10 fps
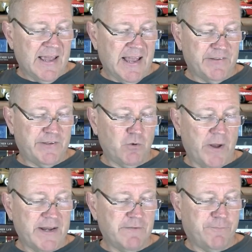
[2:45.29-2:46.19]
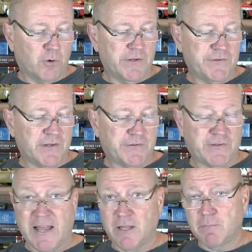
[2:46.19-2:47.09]
as he waited for his
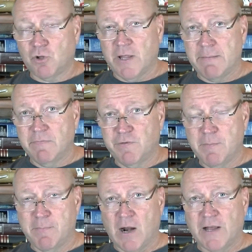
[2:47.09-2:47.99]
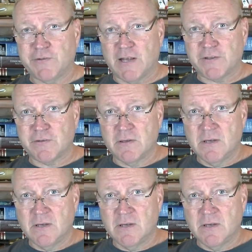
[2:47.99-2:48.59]
asylum claim to be processed.